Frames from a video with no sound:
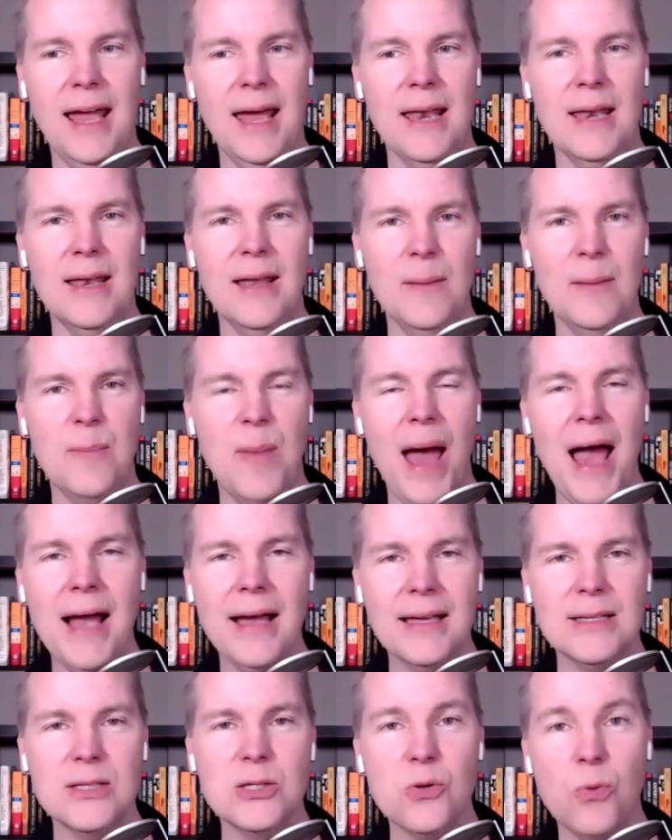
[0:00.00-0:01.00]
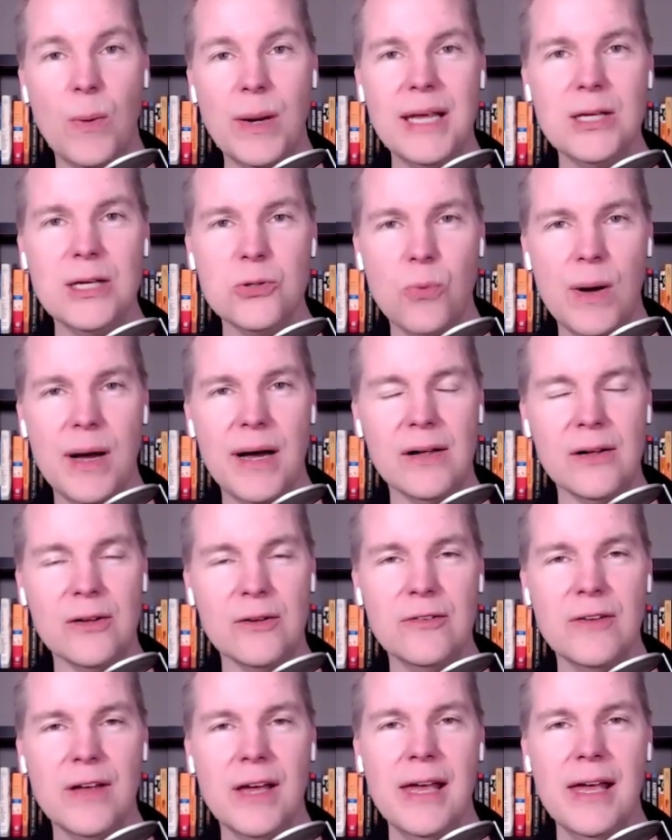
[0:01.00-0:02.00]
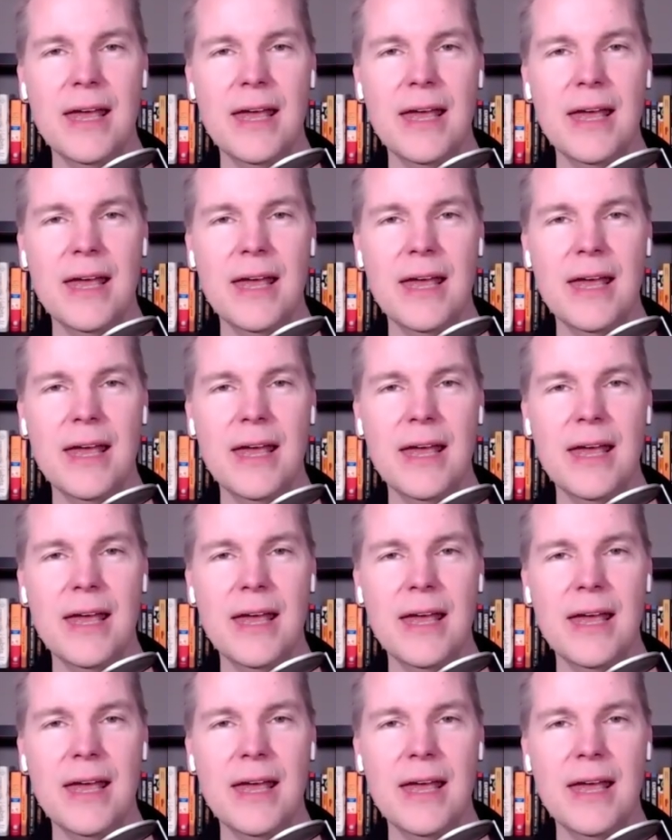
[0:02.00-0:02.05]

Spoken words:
And back in 2012,